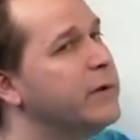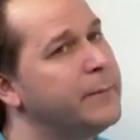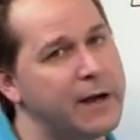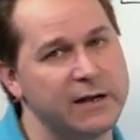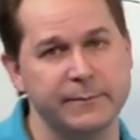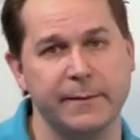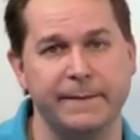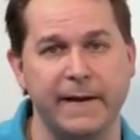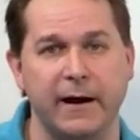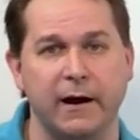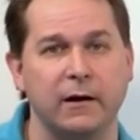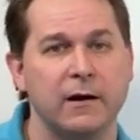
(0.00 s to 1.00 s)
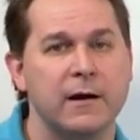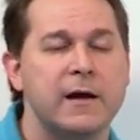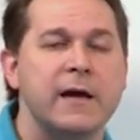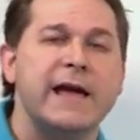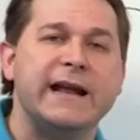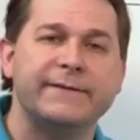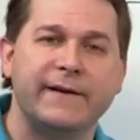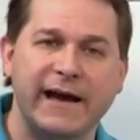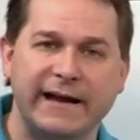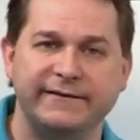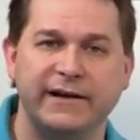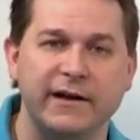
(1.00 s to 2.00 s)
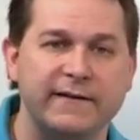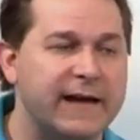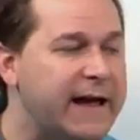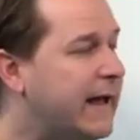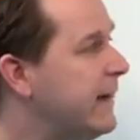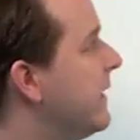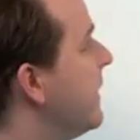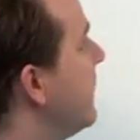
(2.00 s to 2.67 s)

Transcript: on the bottom up there. And if I had done that,